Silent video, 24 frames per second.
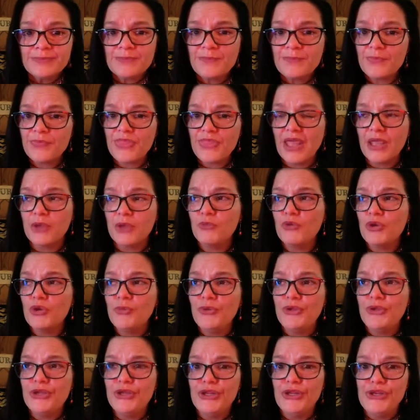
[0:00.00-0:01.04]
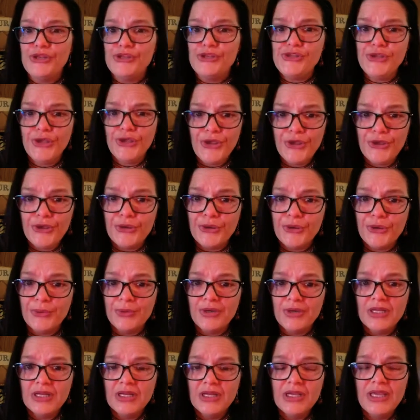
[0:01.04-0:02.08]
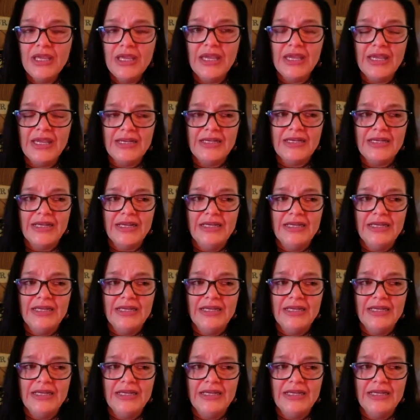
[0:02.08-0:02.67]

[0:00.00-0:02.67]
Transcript: Like, what are we going to do? And